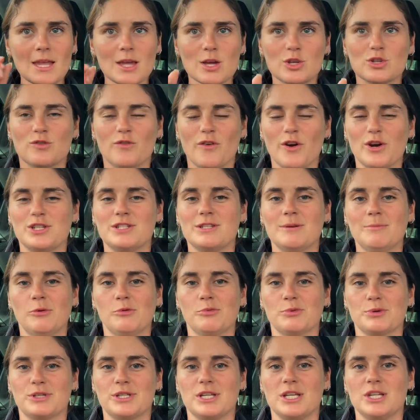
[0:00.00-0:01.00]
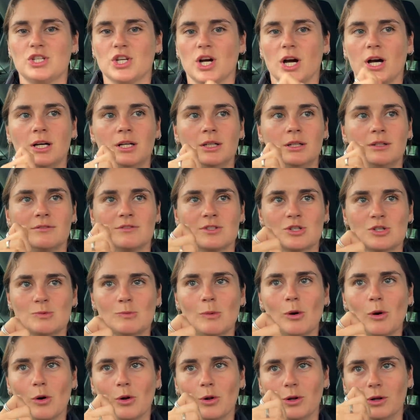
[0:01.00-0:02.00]
it's a very simple procedure,
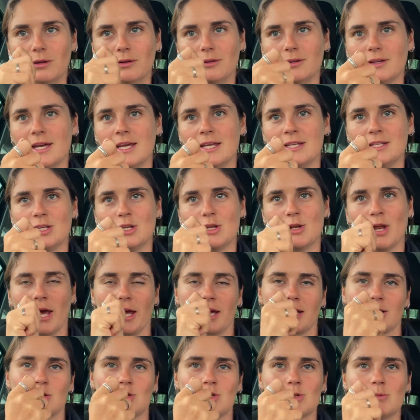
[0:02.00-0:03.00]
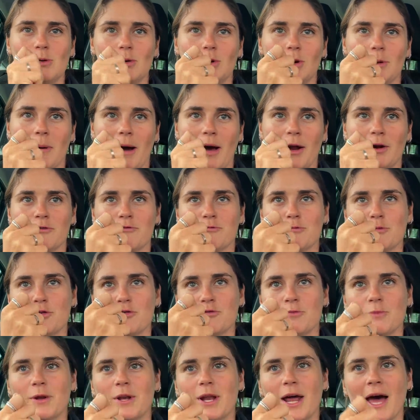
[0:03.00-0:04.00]
small, in like a small amount of
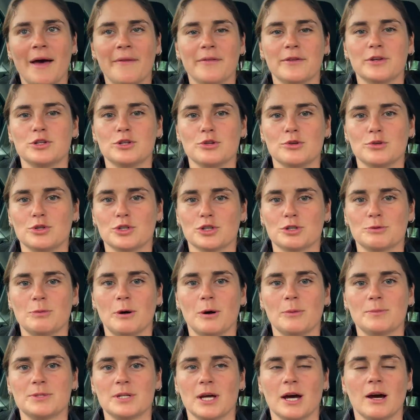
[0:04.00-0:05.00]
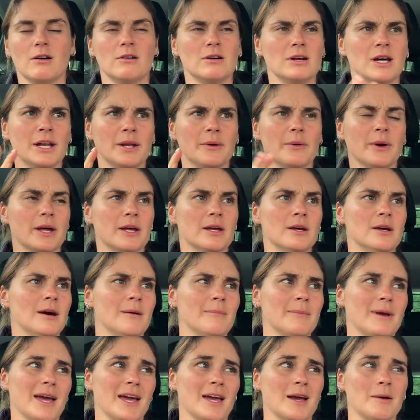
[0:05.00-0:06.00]
movement, and the tooth just pops out. Anyway,
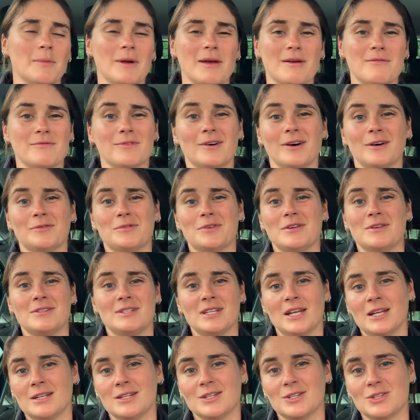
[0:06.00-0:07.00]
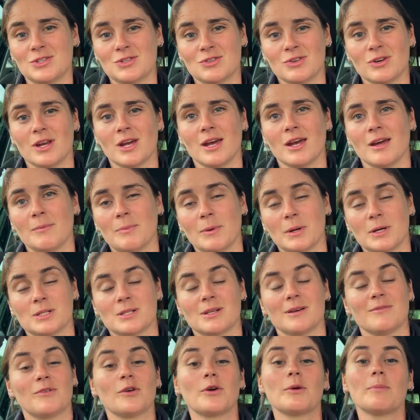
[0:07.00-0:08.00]
I'm getting a bit involved in dentistry here because
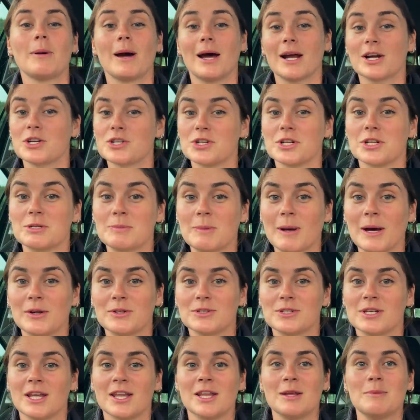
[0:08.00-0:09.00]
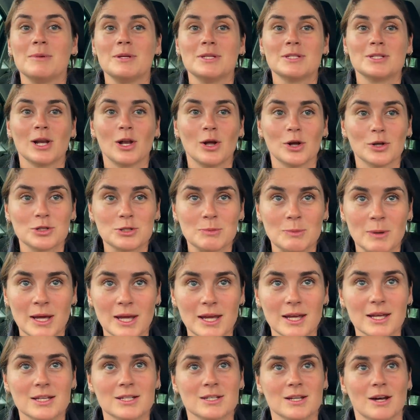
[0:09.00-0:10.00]
I'm very passionate about it and it means a lot to
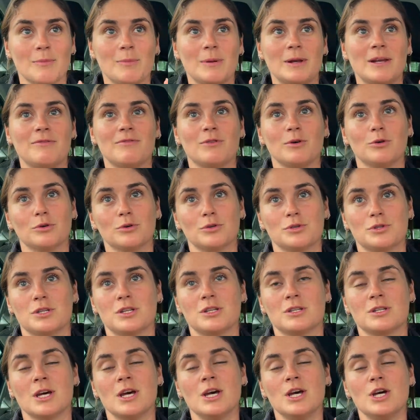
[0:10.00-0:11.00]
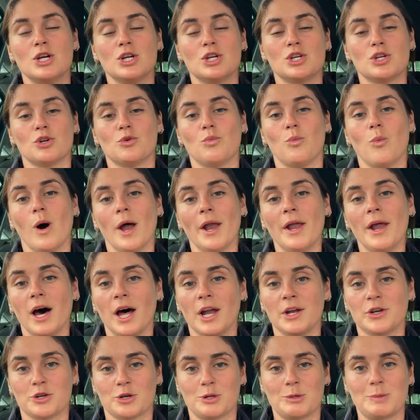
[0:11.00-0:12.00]
me because I believe that horses should
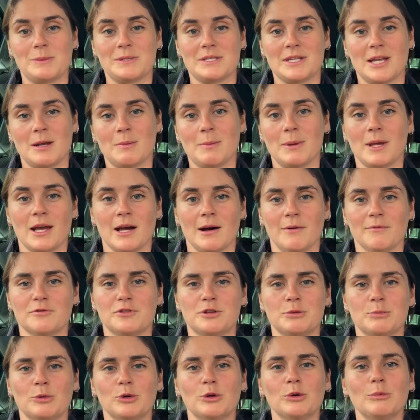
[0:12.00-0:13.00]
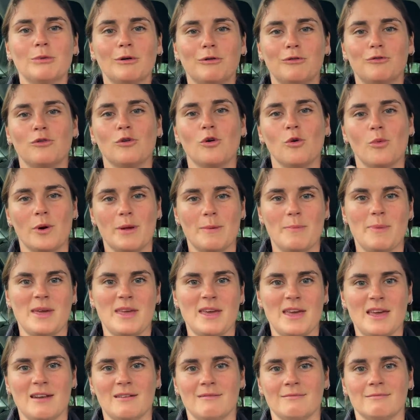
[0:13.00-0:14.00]
100% be comfortable before we
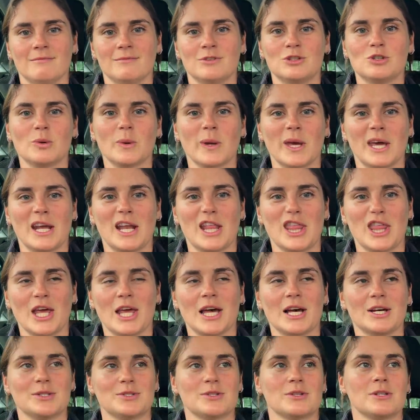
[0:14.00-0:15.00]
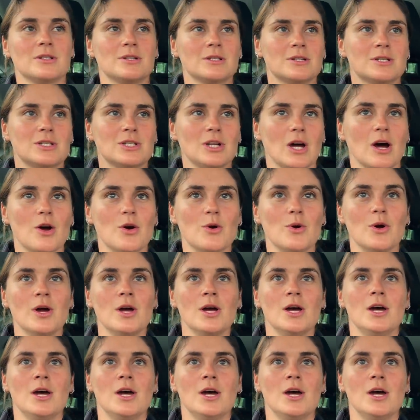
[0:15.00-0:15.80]
begin doing anything else. So